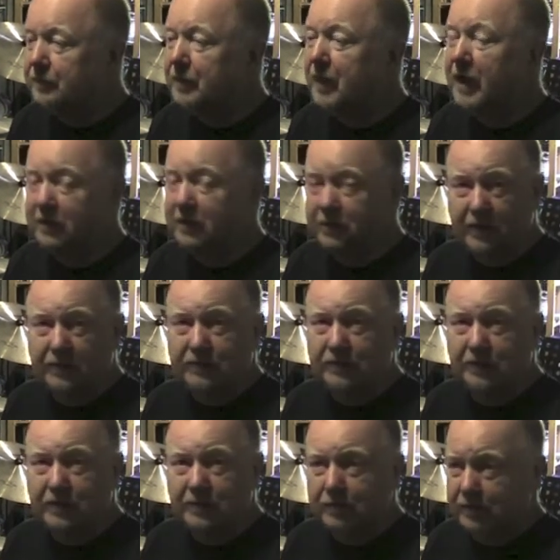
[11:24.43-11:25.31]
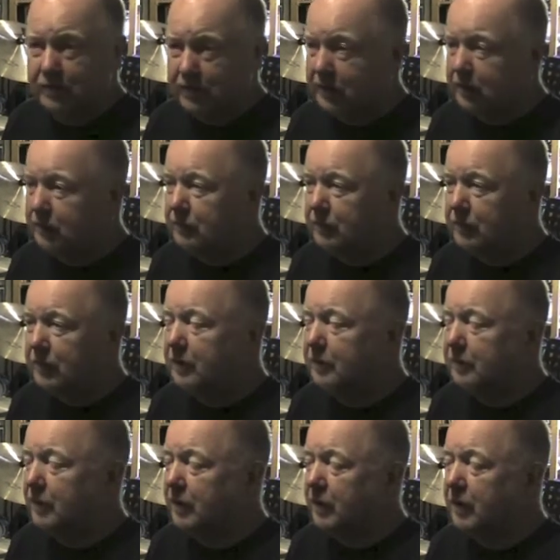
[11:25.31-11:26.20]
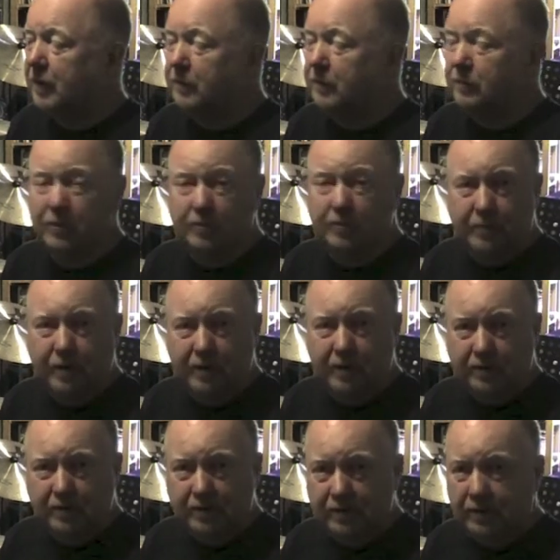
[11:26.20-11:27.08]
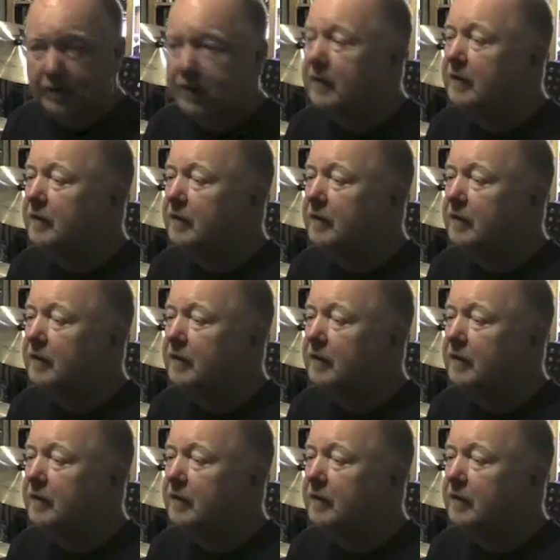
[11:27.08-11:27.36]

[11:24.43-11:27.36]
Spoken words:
accenting within a bar and within pulses.